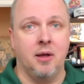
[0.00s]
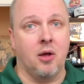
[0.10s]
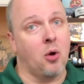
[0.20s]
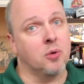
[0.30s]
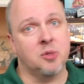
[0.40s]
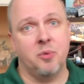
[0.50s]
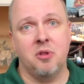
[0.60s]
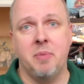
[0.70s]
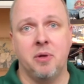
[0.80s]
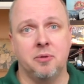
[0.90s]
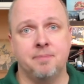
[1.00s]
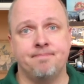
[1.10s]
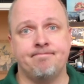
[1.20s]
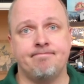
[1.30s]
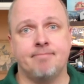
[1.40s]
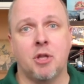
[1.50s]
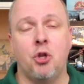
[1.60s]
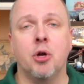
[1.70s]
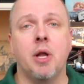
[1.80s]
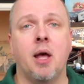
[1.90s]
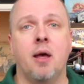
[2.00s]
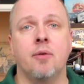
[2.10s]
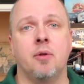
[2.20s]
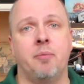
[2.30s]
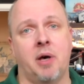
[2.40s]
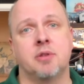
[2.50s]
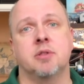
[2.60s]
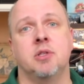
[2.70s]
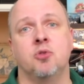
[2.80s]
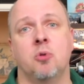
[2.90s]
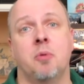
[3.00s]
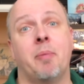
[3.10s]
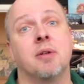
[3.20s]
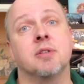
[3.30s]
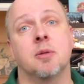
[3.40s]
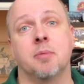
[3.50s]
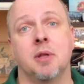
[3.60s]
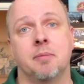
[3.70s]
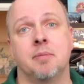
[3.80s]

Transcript: or somewhere in the middle, you're going to have imposter syndrome about something.